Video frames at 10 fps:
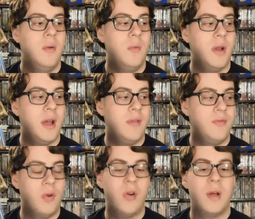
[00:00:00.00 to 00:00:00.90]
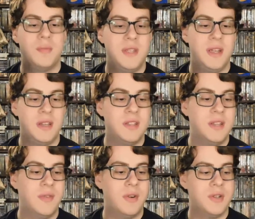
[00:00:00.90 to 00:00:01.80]
when I've grown up seeing a
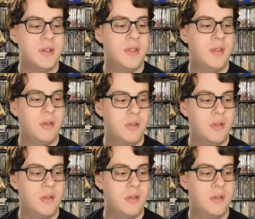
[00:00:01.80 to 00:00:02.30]
Disney version and then